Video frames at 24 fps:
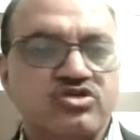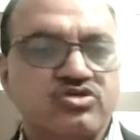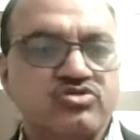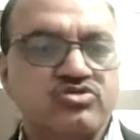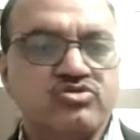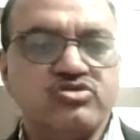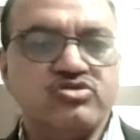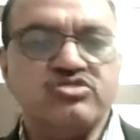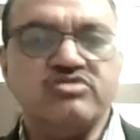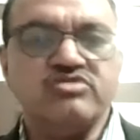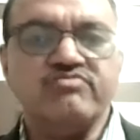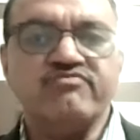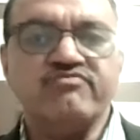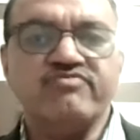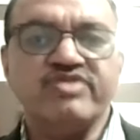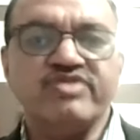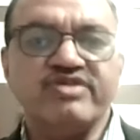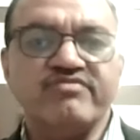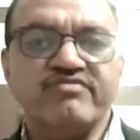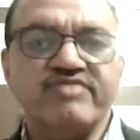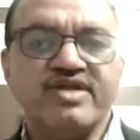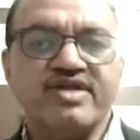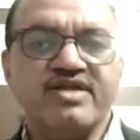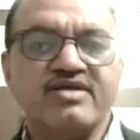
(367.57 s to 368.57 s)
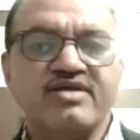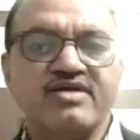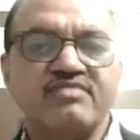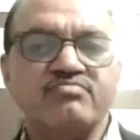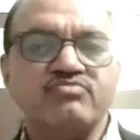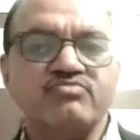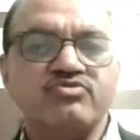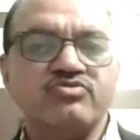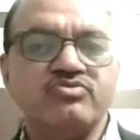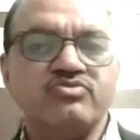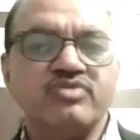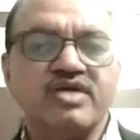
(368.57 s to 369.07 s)
So it's a very welcome
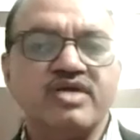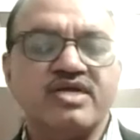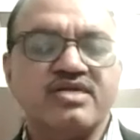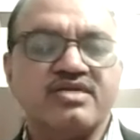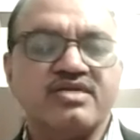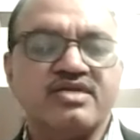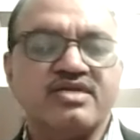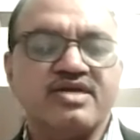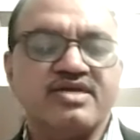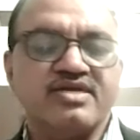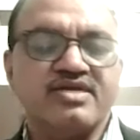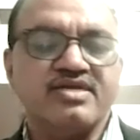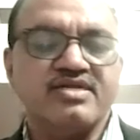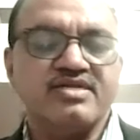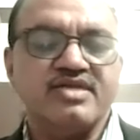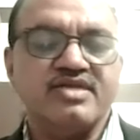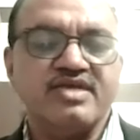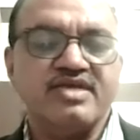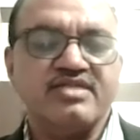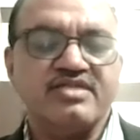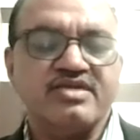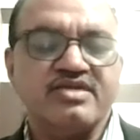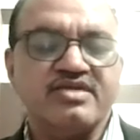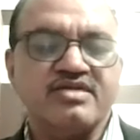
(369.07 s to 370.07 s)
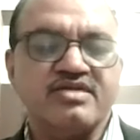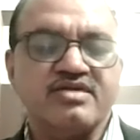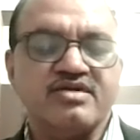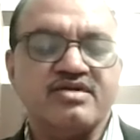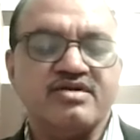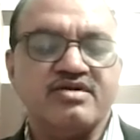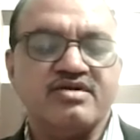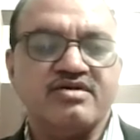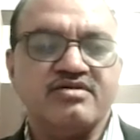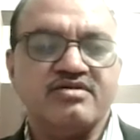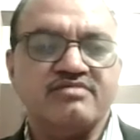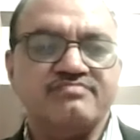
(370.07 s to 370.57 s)
move, and I, think
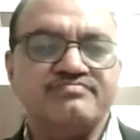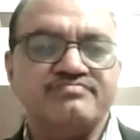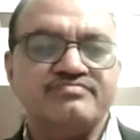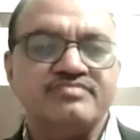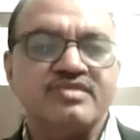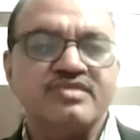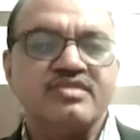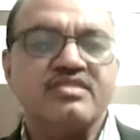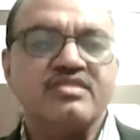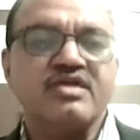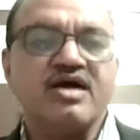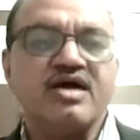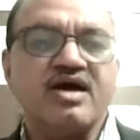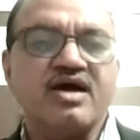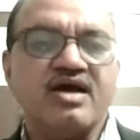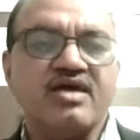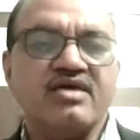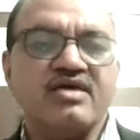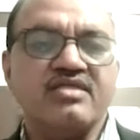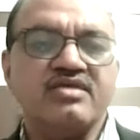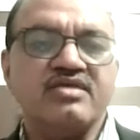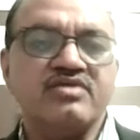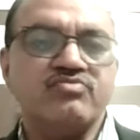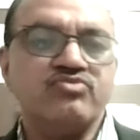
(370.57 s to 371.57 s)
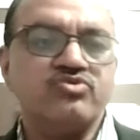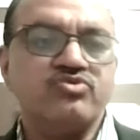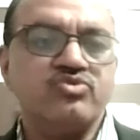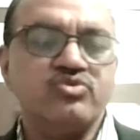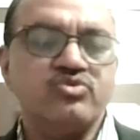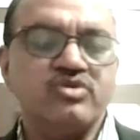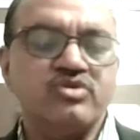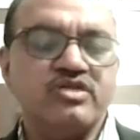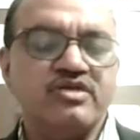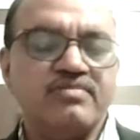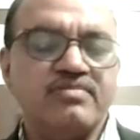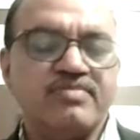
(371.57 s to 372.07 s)
uh, the higher rate would
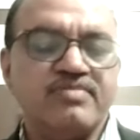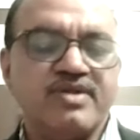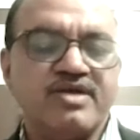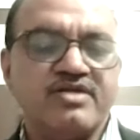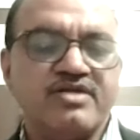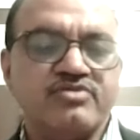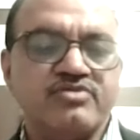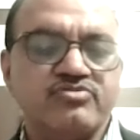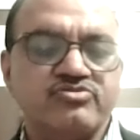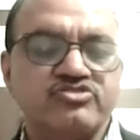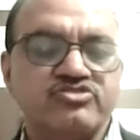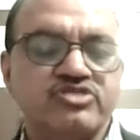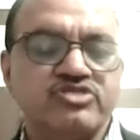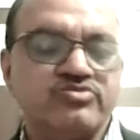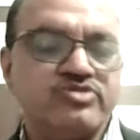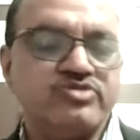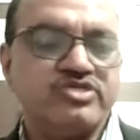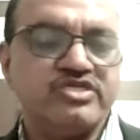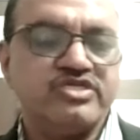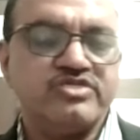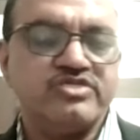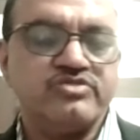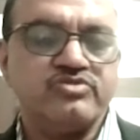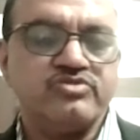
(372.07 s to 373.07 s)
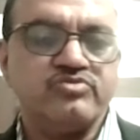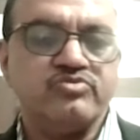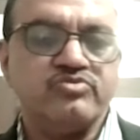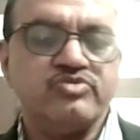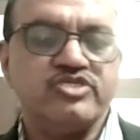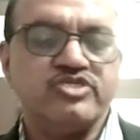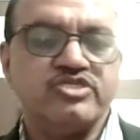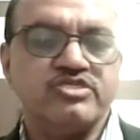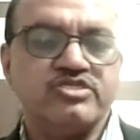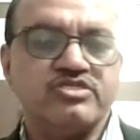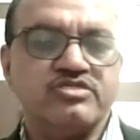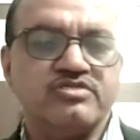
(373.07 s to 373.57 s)
only apply to genuine
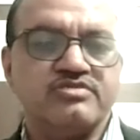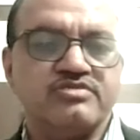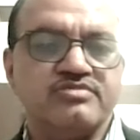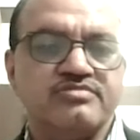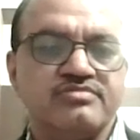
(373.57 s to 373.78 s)
SUVs.